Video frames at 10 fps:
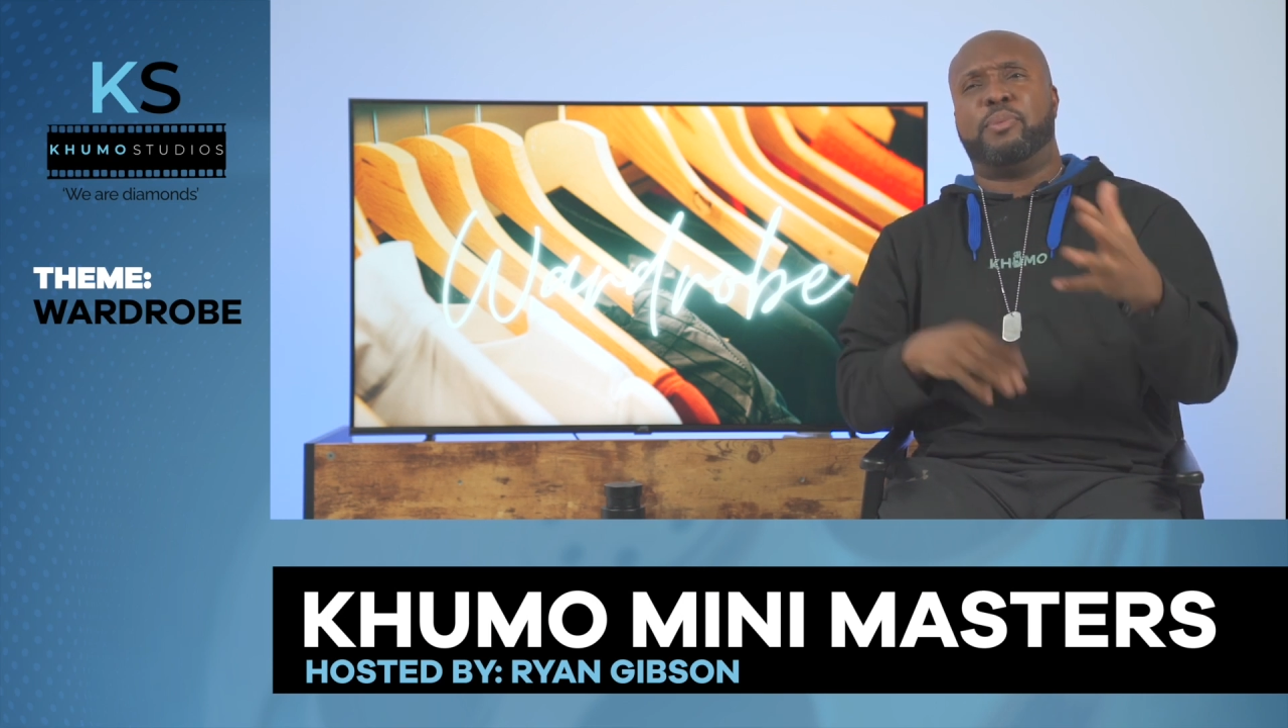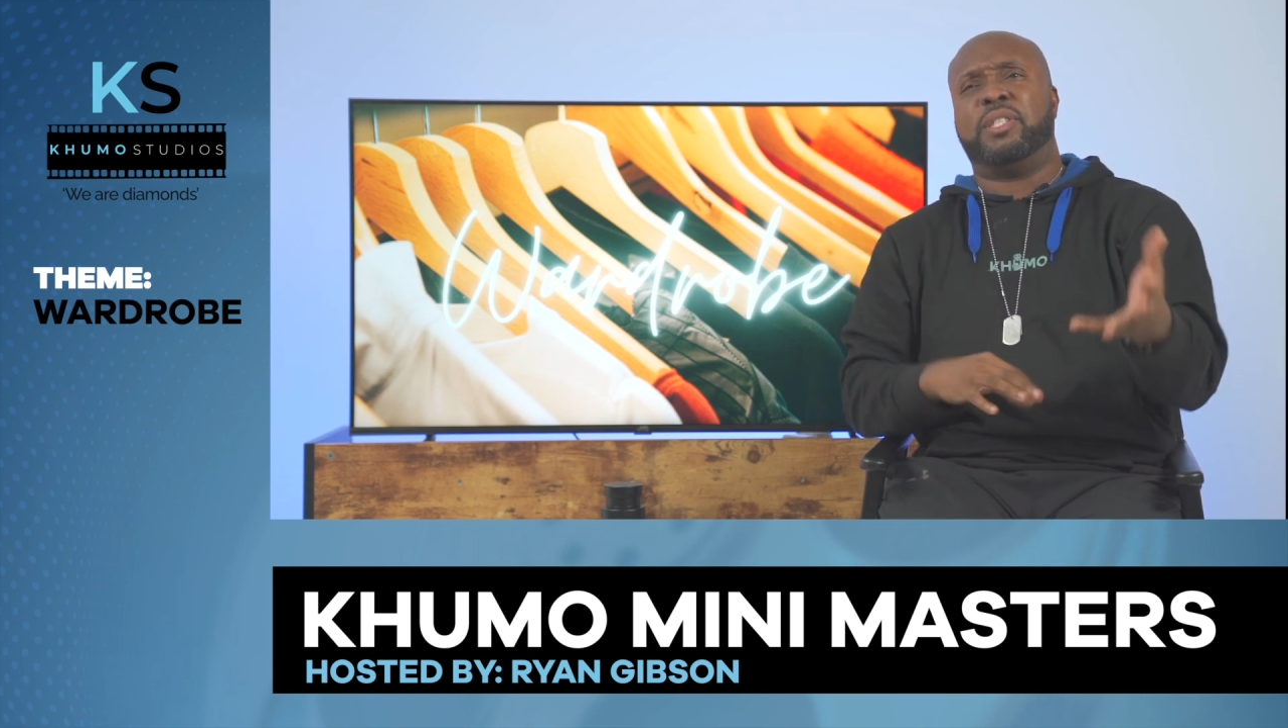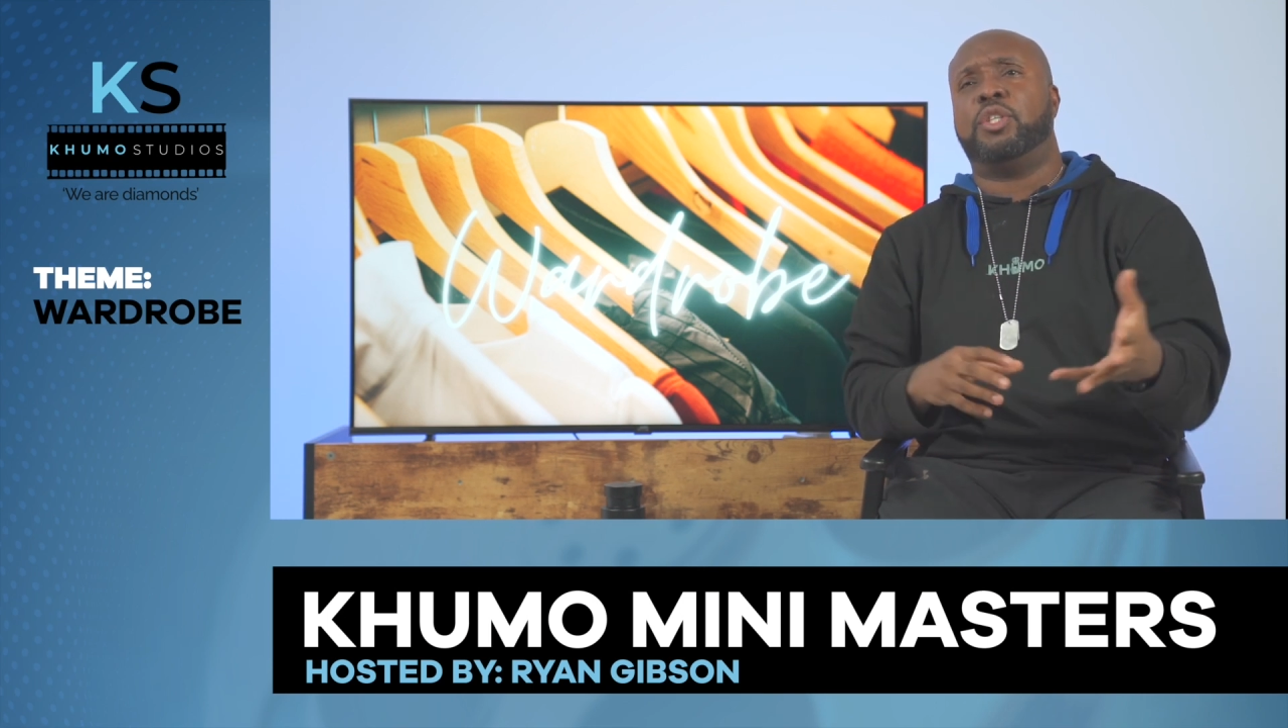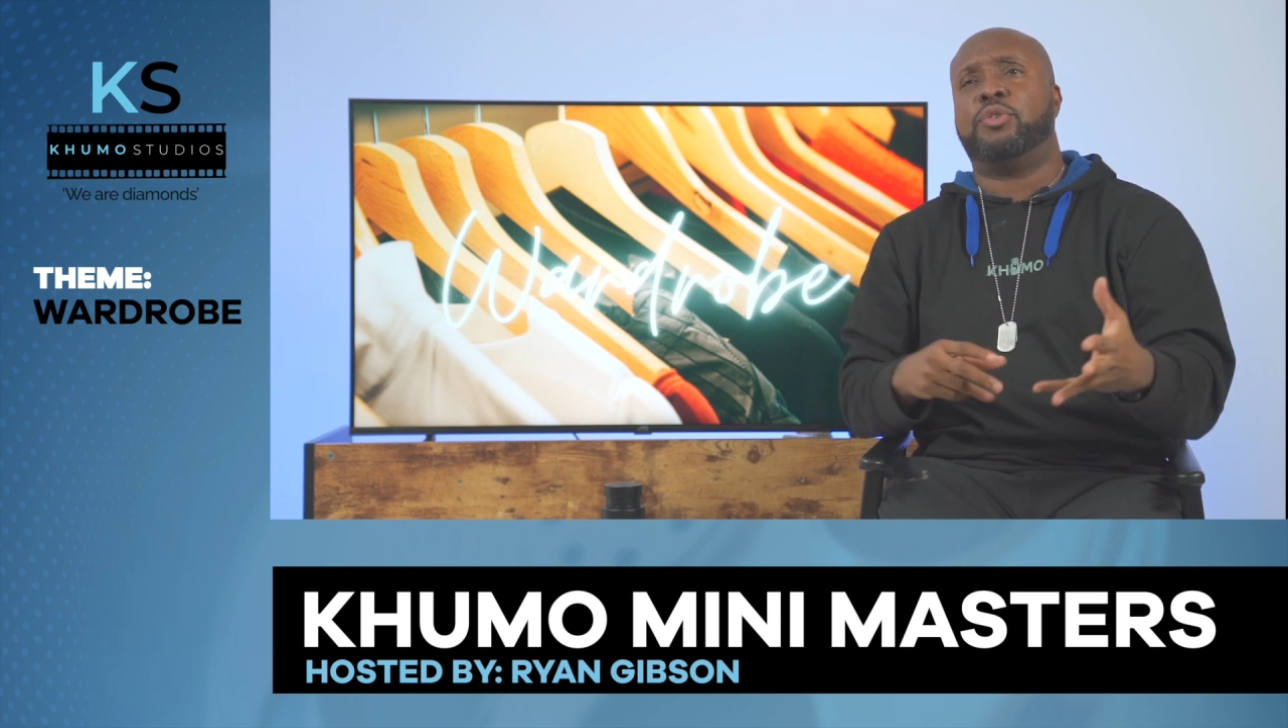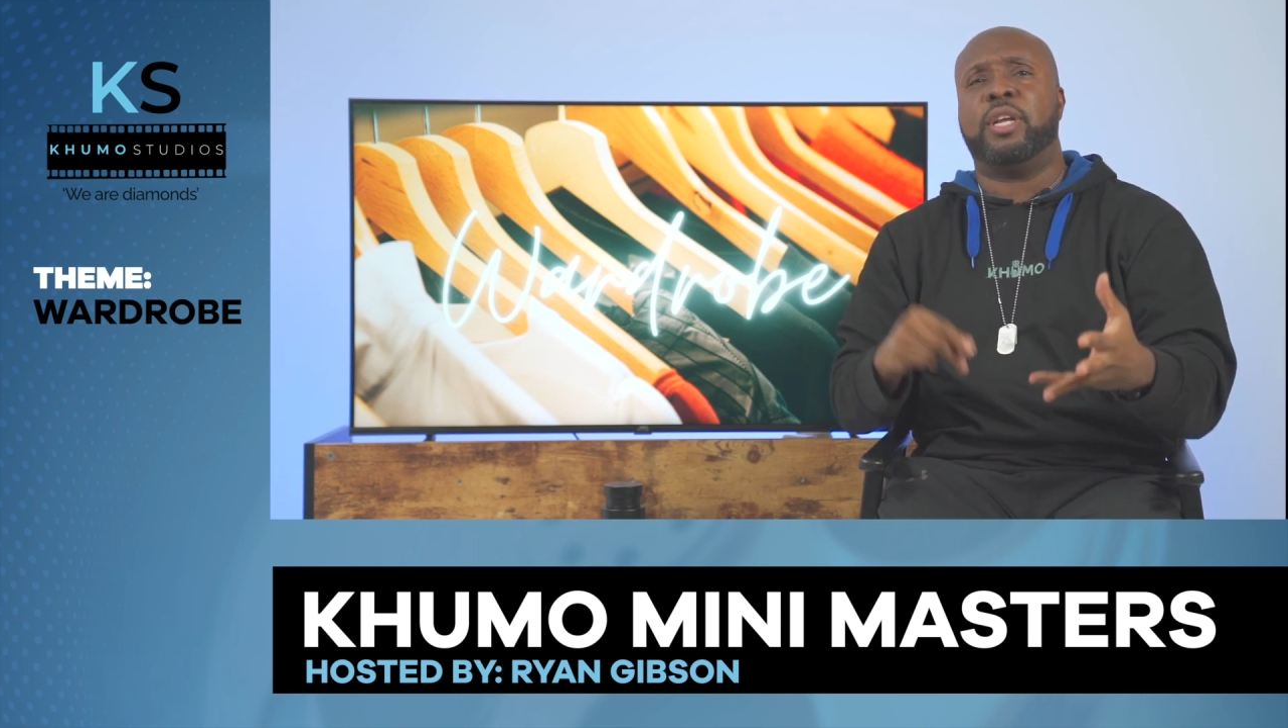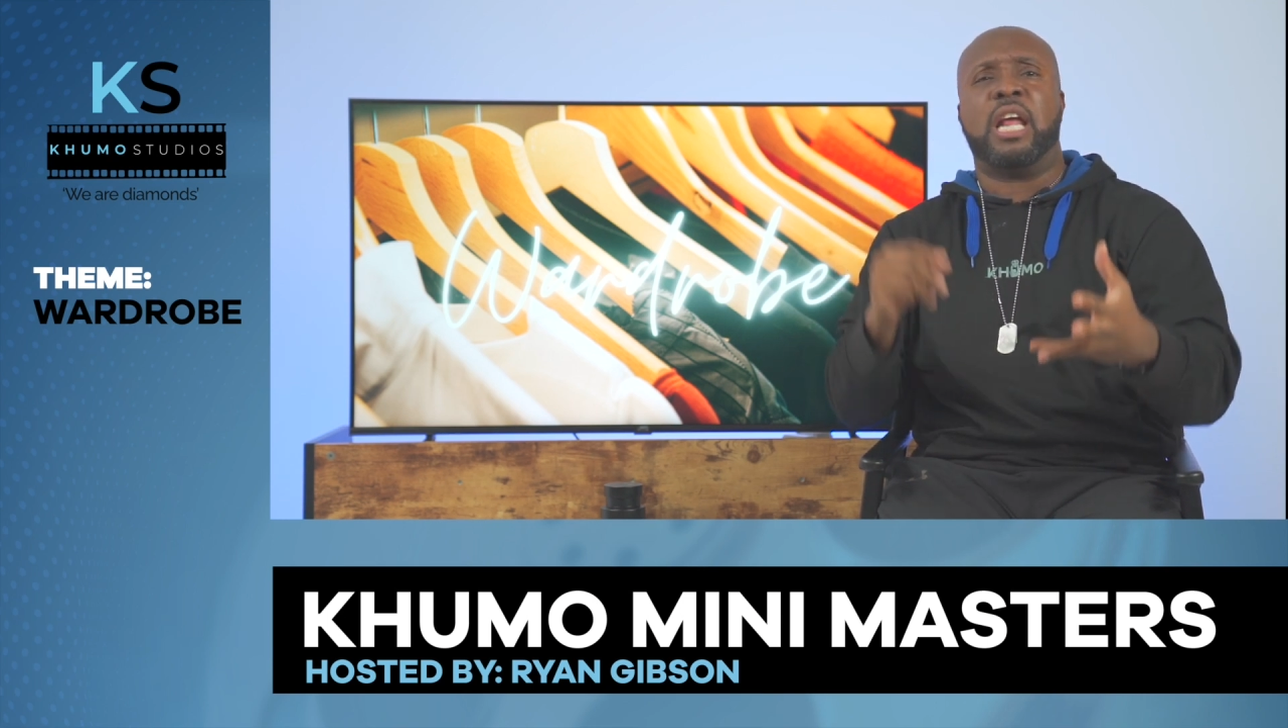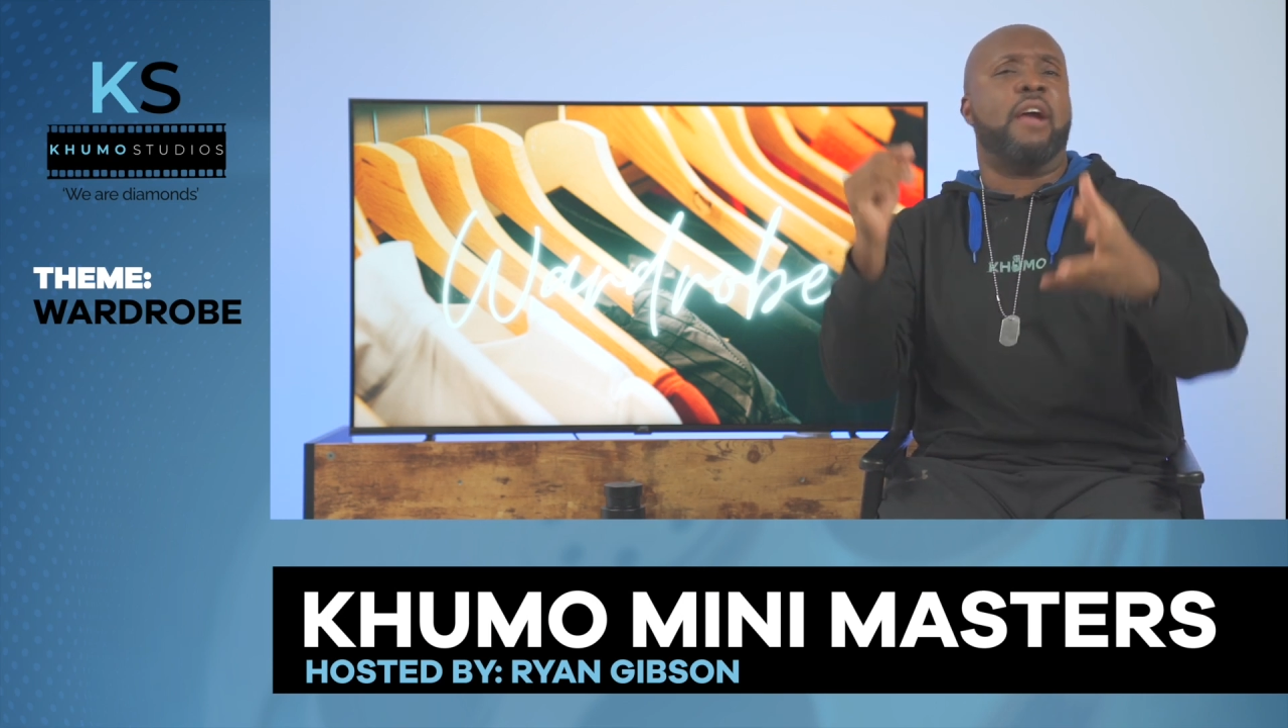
busy street,